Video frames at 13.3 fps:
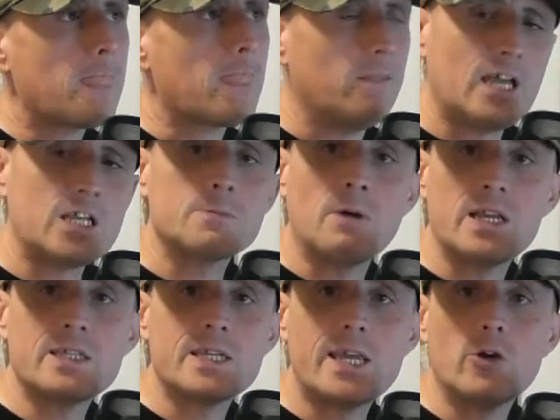And that's my
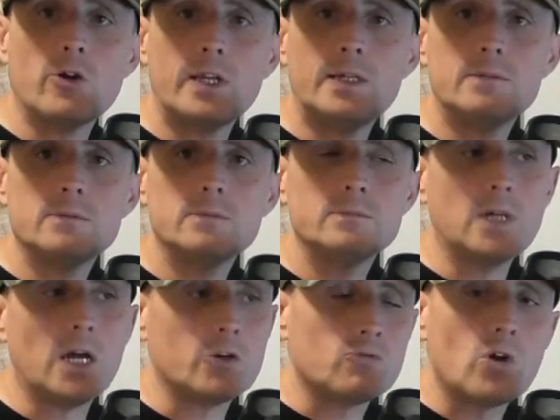take on it.
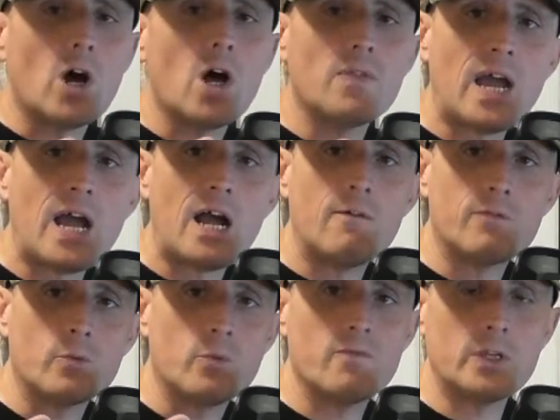I'd rather have
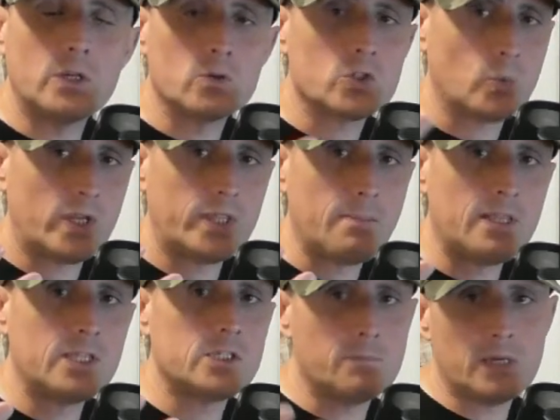the reveals the way they're
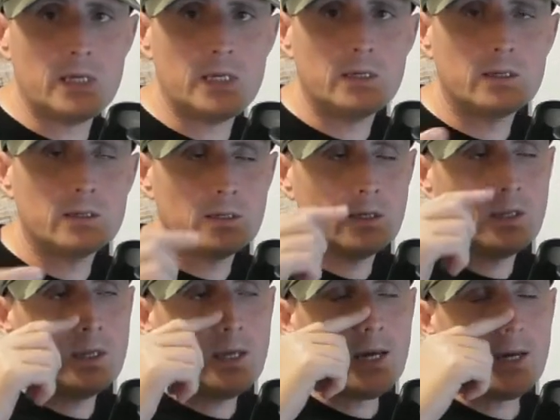meant to be,
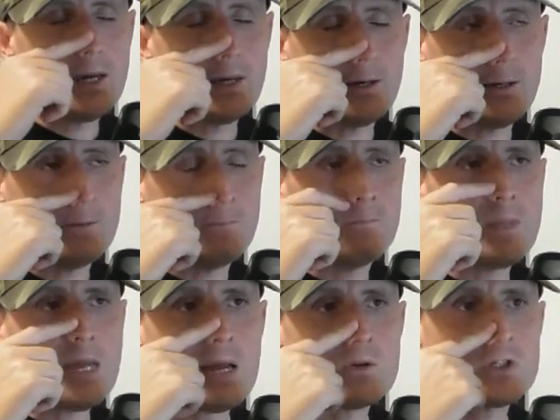um,
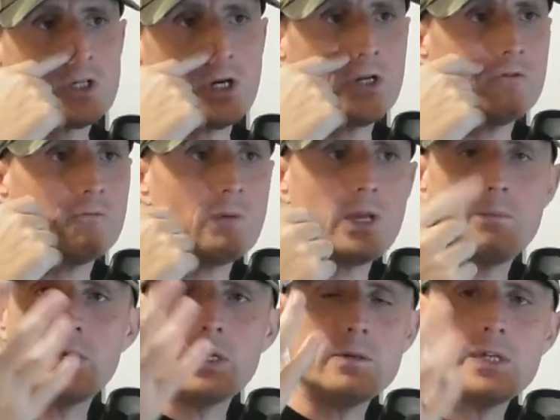outside of
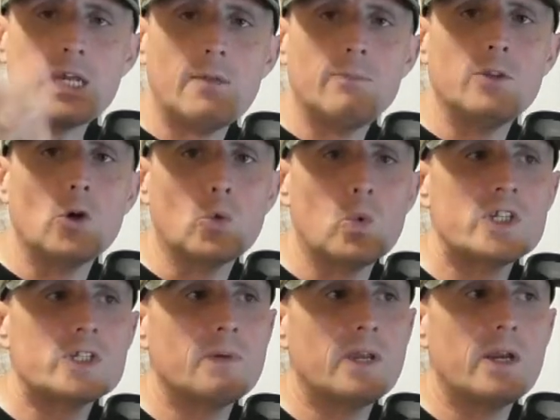maybe getting the odd whisper